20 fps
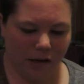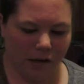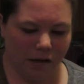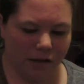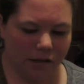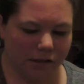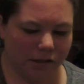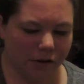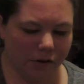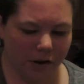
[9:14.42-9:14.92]

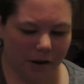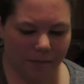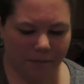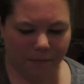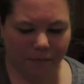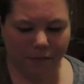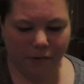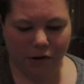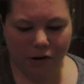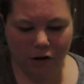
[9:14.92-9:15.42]
So yep,
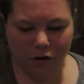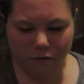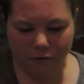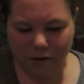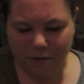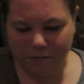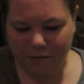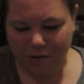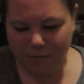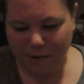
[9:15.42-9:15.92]
new
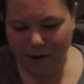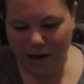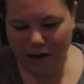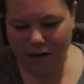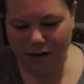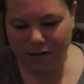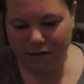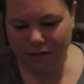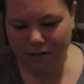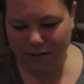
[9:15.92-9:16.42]
room
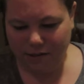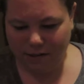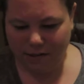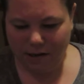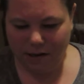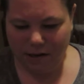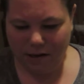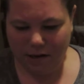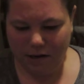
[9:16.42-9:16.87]
space,